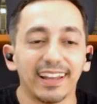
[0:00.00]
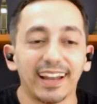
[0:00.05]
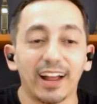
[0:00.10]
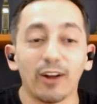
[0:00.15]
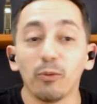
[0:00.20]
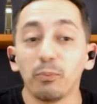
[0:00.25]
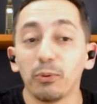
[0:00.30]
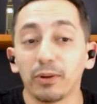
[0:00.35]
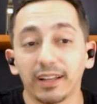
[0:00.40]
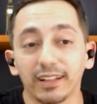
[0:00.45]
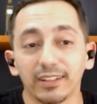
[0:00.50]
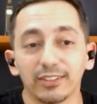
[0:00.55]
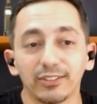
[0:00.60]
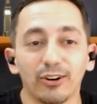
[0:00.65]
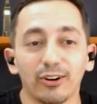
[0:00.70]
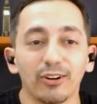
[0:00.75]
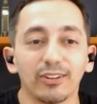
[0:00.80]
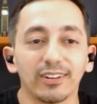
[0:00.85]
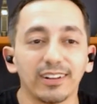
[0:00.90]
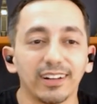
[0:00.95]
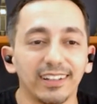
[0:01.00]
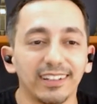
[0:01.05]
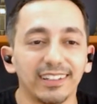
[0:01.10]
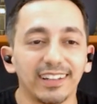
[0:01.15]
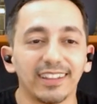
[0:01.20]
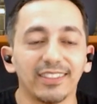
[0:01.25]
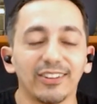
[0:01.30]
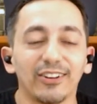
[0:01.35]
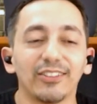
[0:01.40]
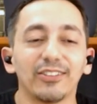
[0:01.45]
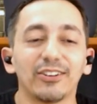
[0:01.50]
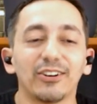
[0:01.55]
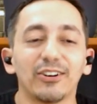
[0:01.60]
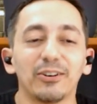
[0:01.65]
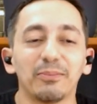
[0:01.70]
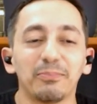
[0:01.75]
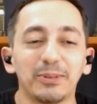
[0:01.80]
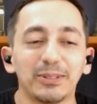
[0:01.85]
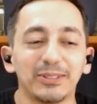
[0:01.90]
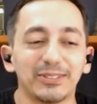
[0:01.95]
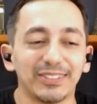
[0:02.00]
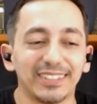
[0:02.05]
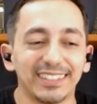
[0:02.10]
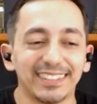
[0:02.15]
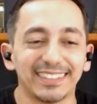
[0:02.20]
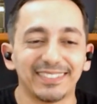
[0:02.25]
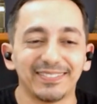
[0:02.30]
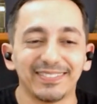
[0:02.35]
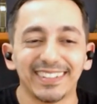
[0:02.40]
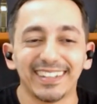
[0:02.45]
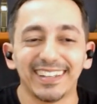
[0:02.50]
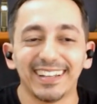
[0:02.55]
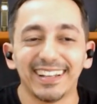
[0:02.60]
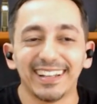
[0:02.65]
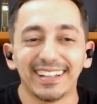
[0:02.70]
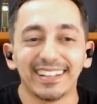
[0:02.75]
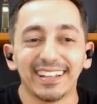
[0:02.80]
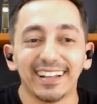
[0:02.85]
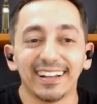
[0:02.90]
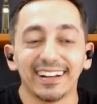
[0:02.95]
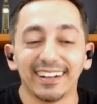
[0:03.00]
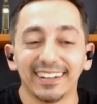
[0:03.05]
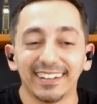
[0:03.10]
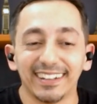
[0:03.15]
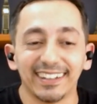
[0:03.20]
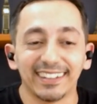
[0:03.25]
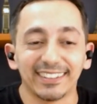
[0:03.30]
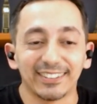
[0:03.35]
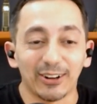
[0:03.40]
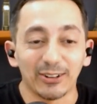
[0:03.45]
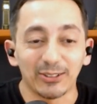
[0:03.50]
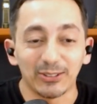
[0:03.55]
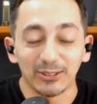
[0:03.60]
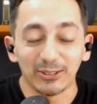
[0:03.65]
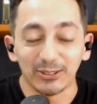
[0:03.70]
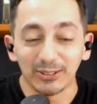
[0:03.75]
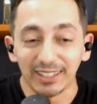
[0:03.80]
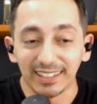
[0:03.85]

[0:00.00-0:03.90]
and I hope we can talk in another opportunity. Talk to you